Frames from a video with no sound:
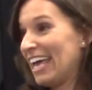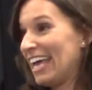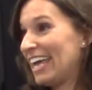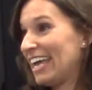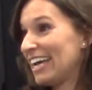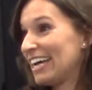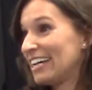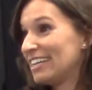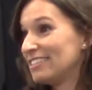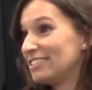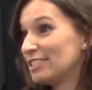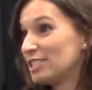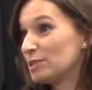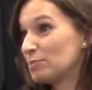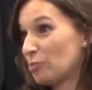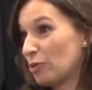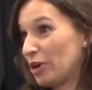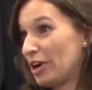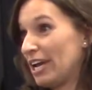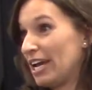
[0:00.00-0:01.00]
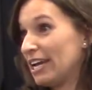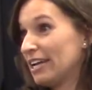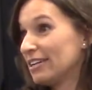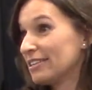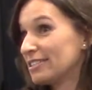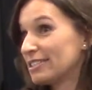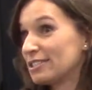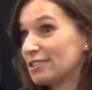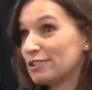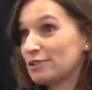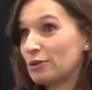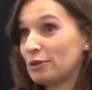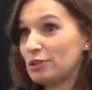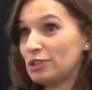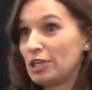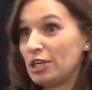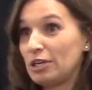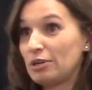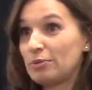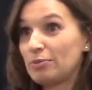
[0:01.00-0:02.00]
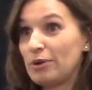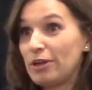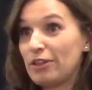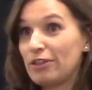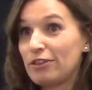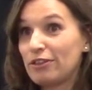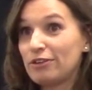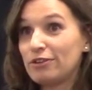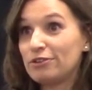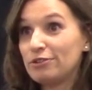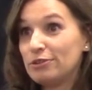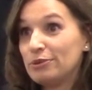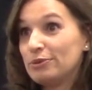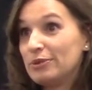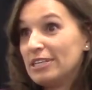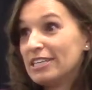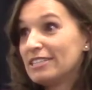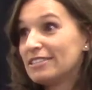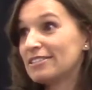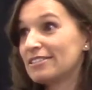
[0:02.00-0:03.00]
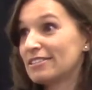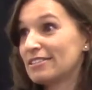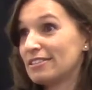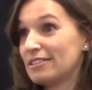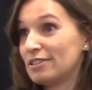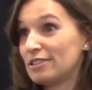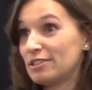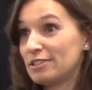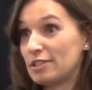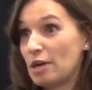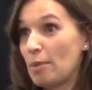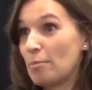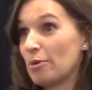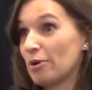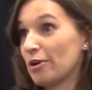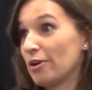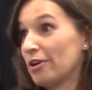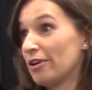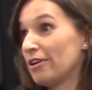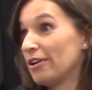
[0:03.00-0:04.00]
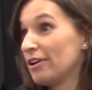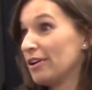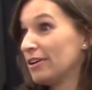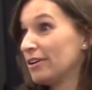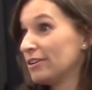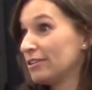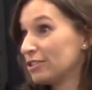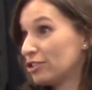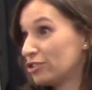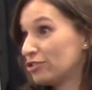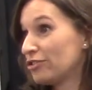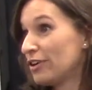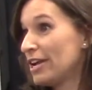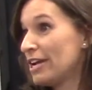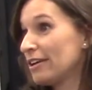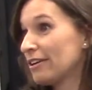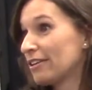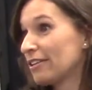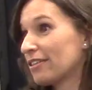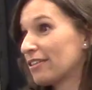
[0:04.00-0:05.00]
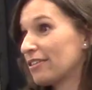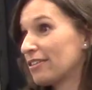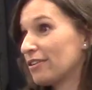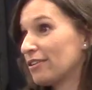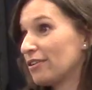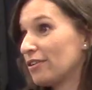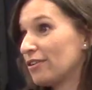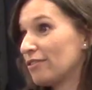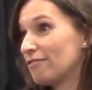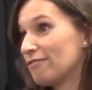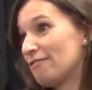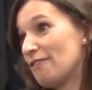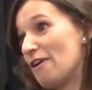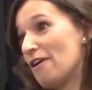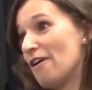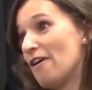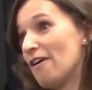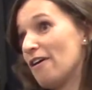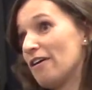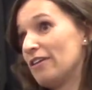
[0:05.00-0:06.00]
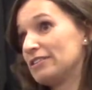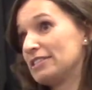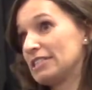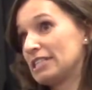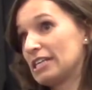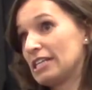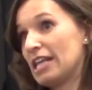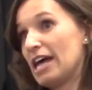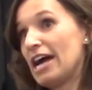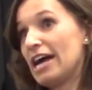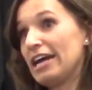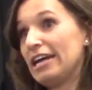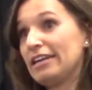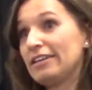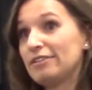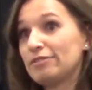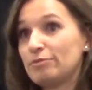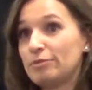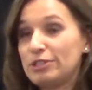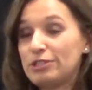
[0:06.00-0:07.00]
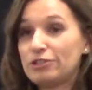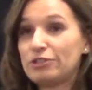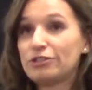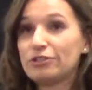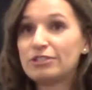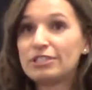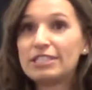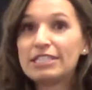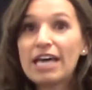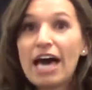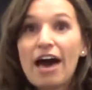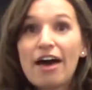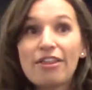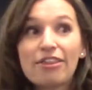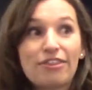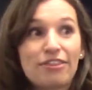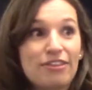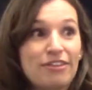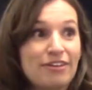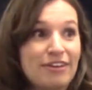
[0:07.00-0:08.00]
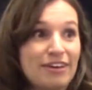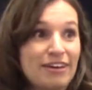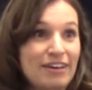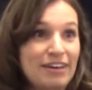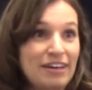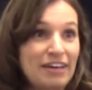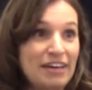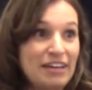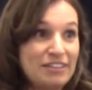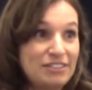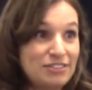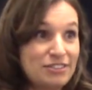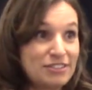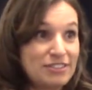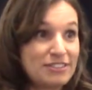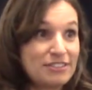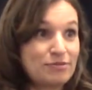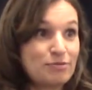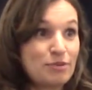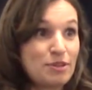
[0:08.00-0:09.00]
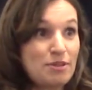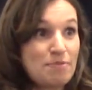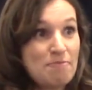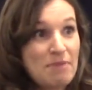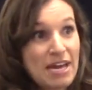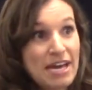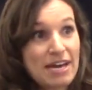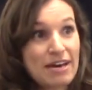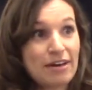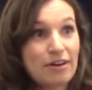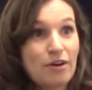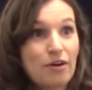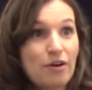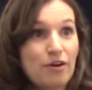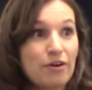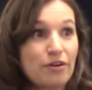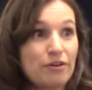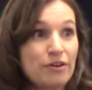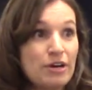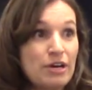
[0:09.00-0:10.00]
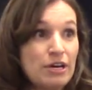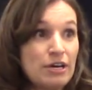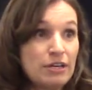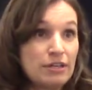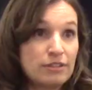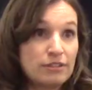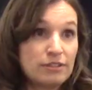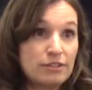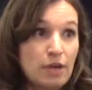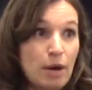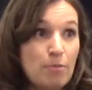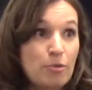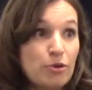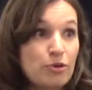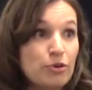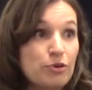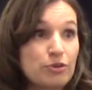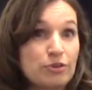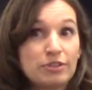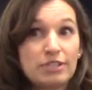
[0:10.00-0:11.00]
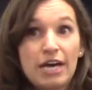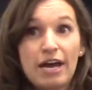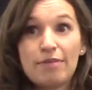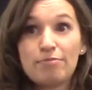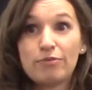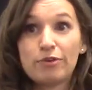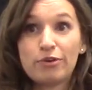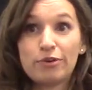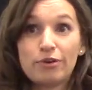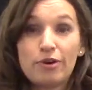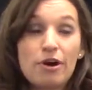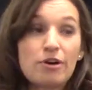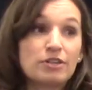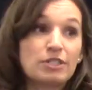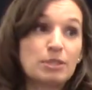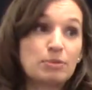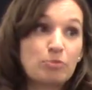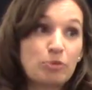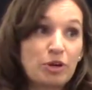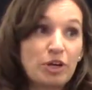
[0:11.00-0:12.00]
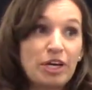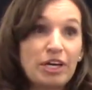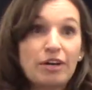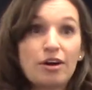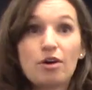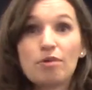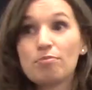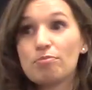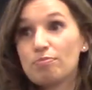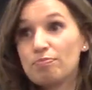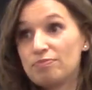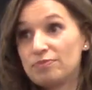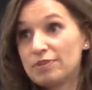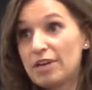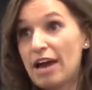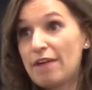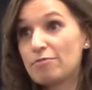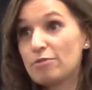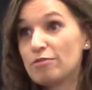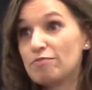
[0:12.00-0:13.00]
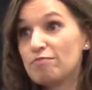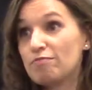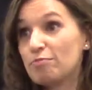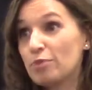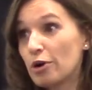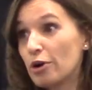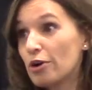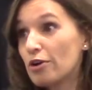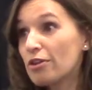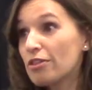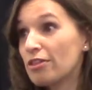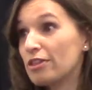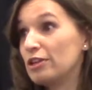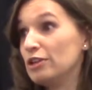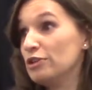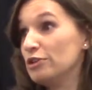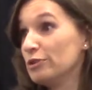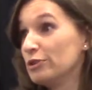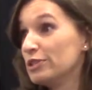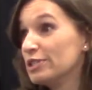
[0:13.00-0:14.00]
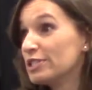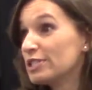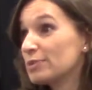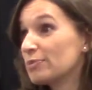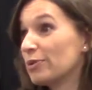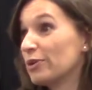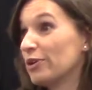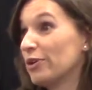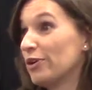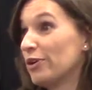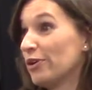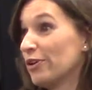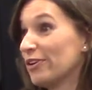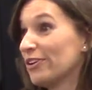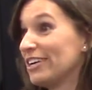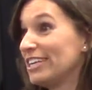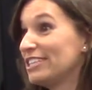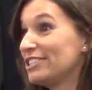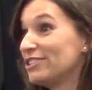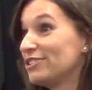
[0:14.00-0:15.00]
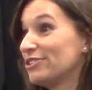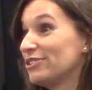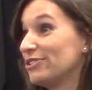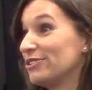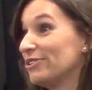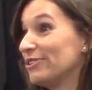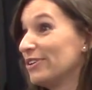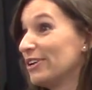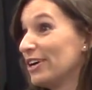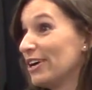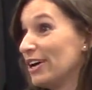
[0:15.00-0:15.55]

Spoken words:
And spring, it's associated with newness, summer, strength, fall, decline, winter, stop. And just with man, our summer or time, or our spring, our time of birth and newness, we're in a hurry to